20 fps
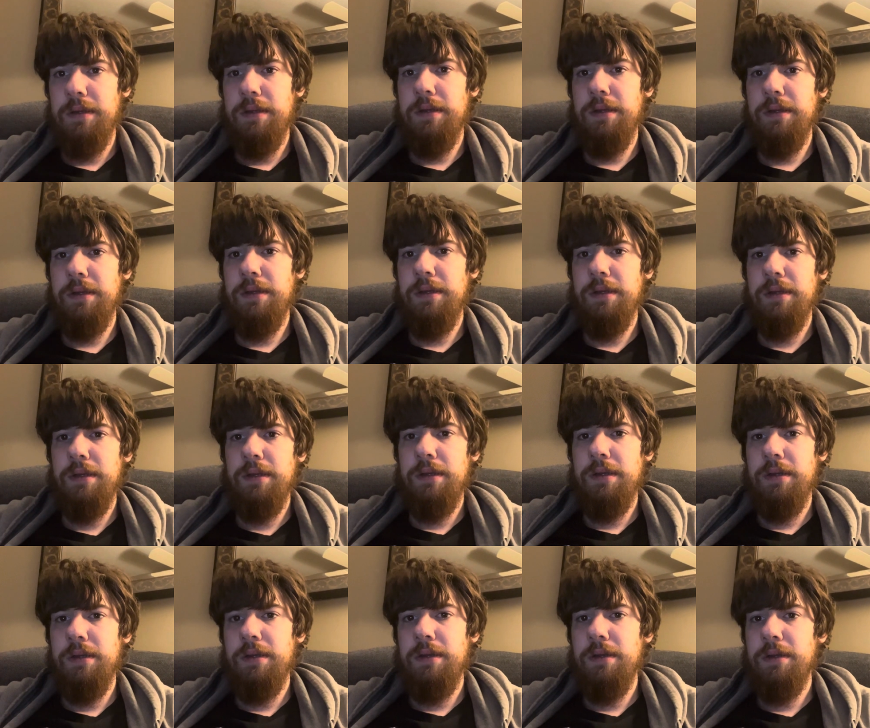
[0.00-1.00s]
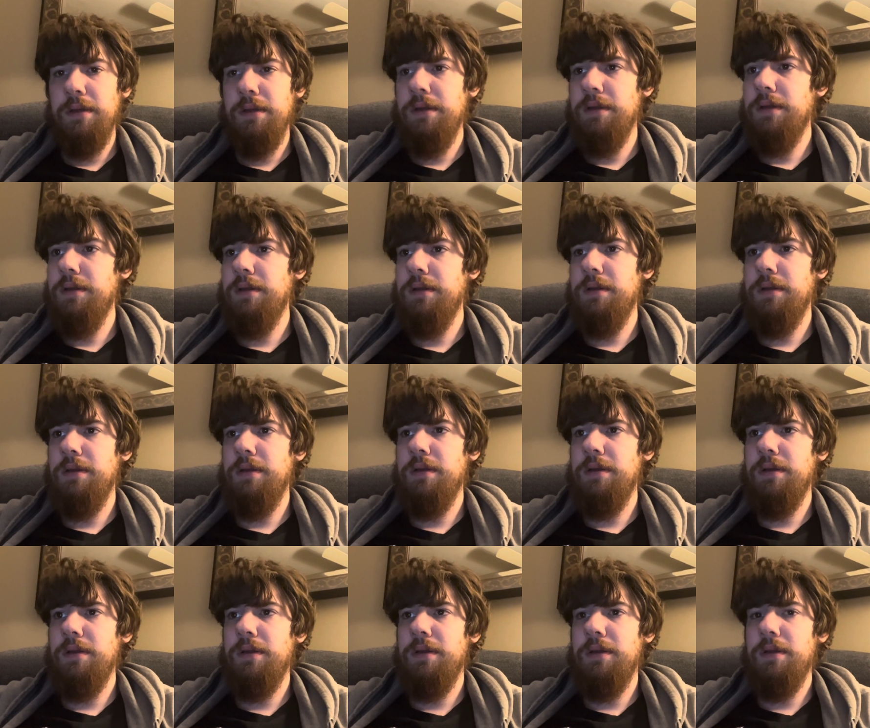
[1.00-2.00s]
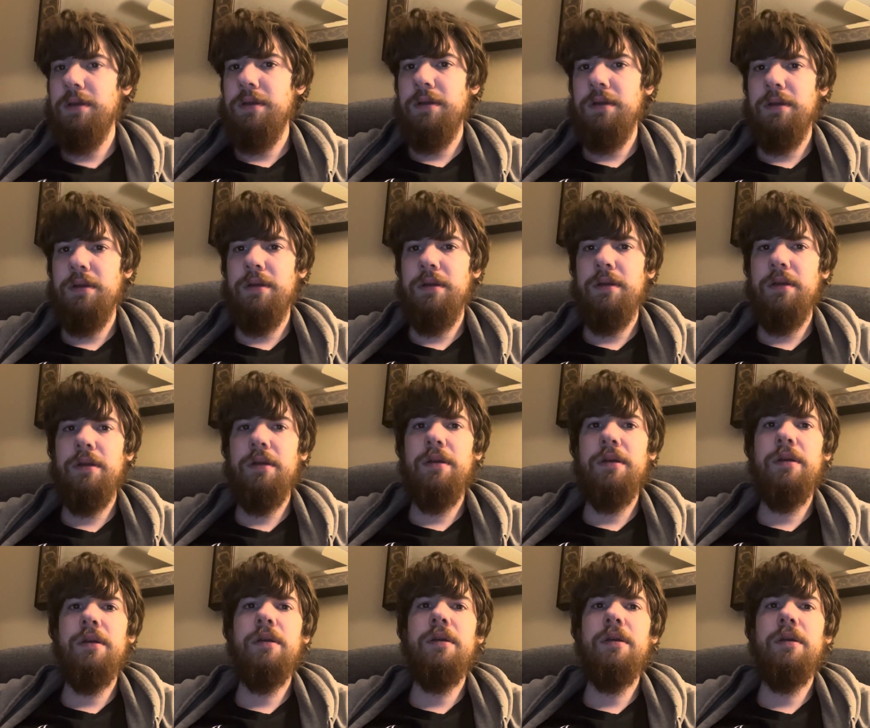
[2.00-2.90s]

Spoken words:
(silence)